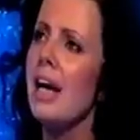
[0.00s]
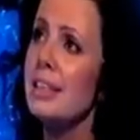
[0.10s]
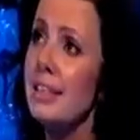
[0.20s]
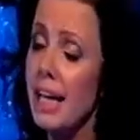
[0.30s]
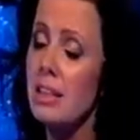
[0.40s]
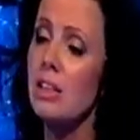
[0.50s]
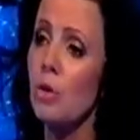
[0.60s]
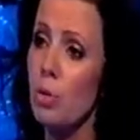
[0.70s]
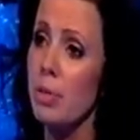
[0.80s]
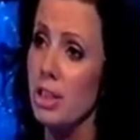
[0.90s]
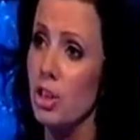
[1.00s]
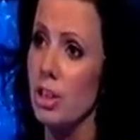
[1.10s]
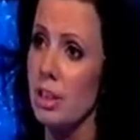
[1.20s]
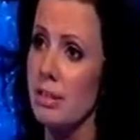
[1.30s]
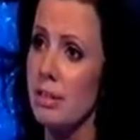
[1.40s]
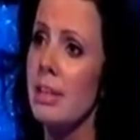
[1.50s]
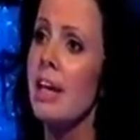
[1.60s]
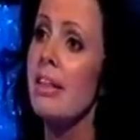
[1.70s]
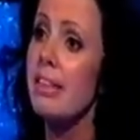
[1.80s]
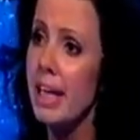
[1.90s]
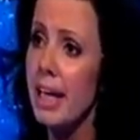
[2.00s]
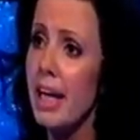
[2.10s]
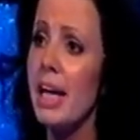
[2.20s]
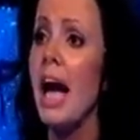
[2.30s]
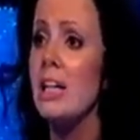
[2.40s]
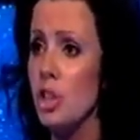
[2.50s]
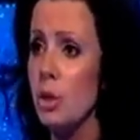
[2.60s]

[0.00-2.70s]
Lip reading: I say to all my students, thinking and